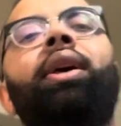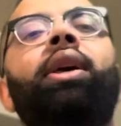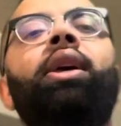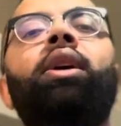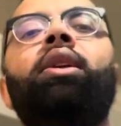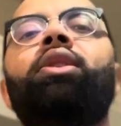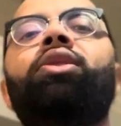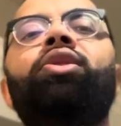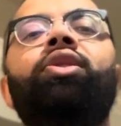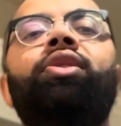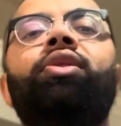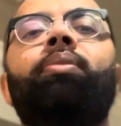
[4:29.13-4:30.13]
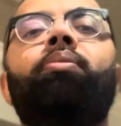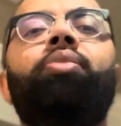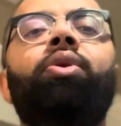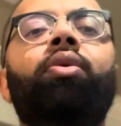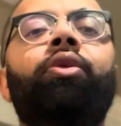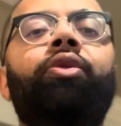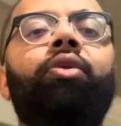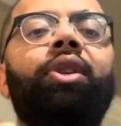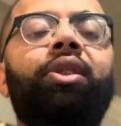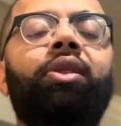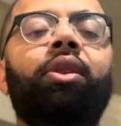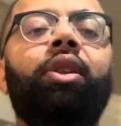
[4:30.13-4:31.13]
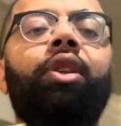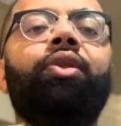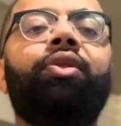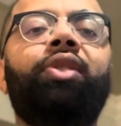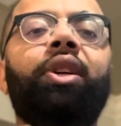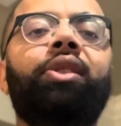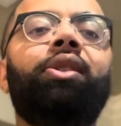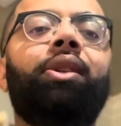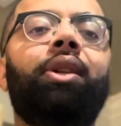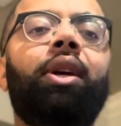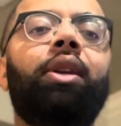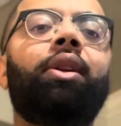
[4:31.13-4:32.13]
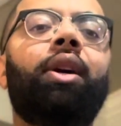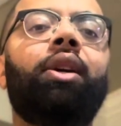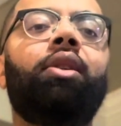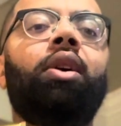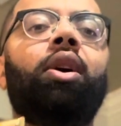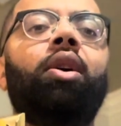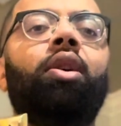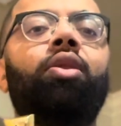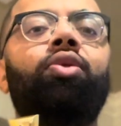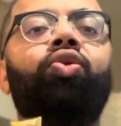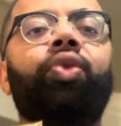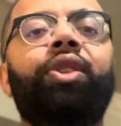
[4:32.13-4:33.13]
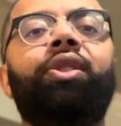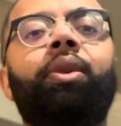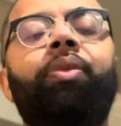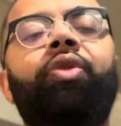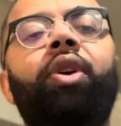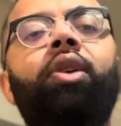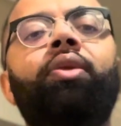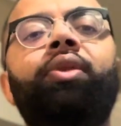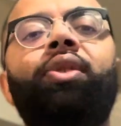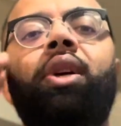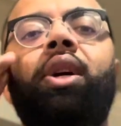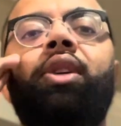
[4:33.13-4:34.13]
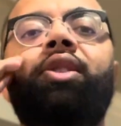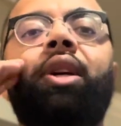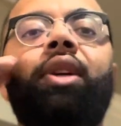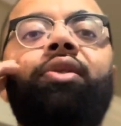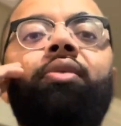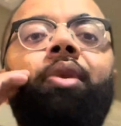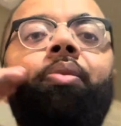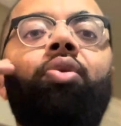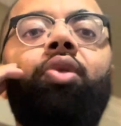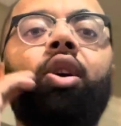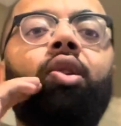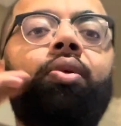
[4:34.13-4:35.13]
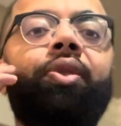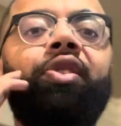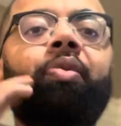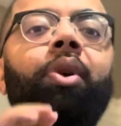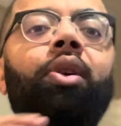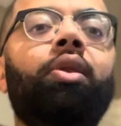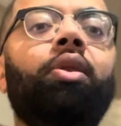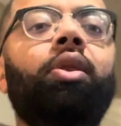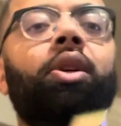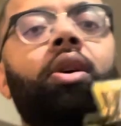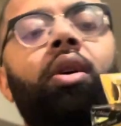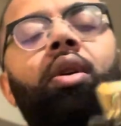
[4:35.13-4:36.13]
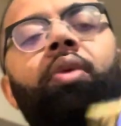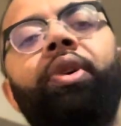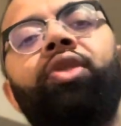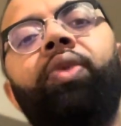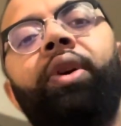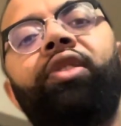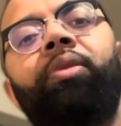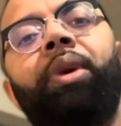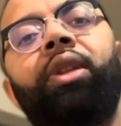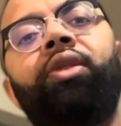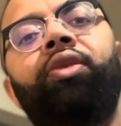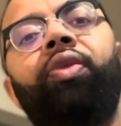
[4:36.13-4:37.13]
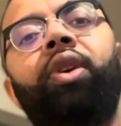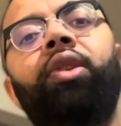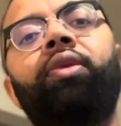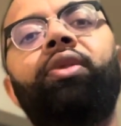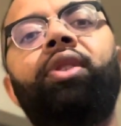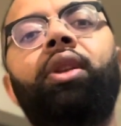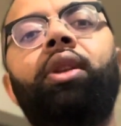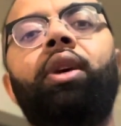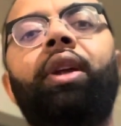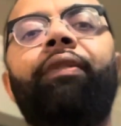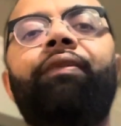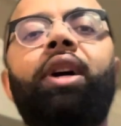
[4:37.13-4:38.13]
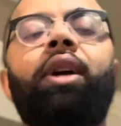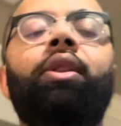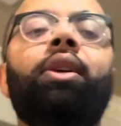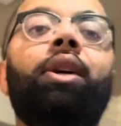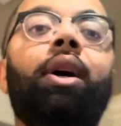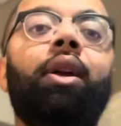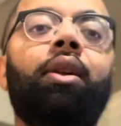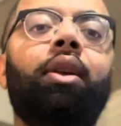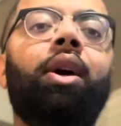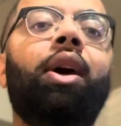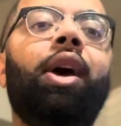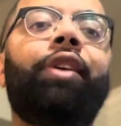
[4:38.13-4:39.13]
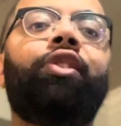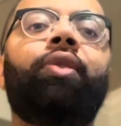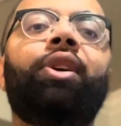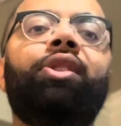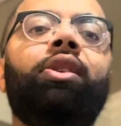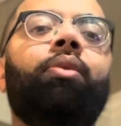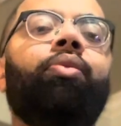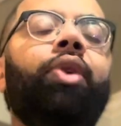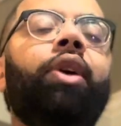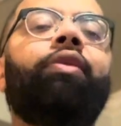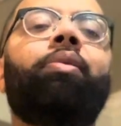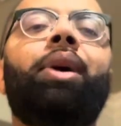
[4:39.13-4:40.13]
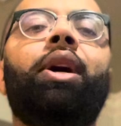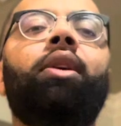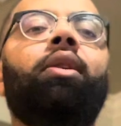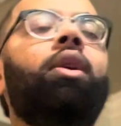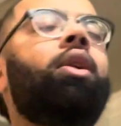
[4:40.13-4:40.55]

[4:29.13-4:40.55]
It is just beautiful. This is another sexy date night dress up fragrance. Shout out to my boy Goldie Smell Good. He always raves about this fragrance, and then I finally got it after I seen him rave about it